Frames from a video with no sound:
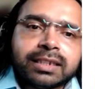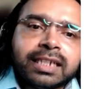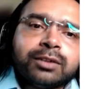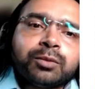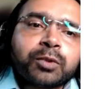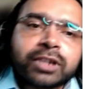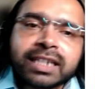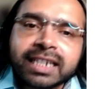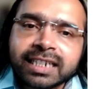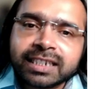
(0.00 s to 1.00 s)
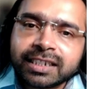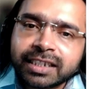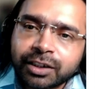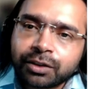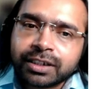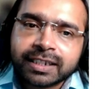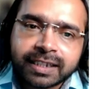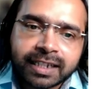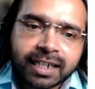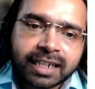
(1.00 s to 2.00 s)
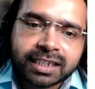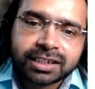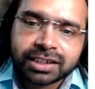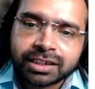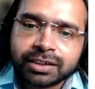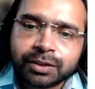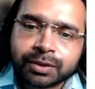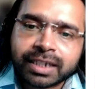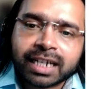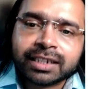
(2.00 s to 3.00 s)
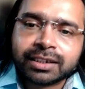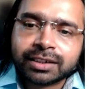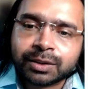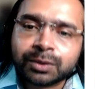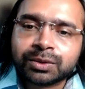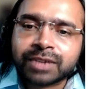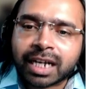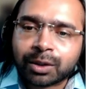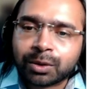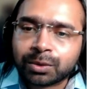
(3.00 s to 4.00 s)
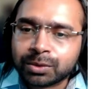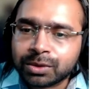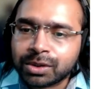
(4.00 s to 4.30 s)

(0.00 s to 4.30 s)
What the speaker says: Then to protect against insecure deserialization, you can use Django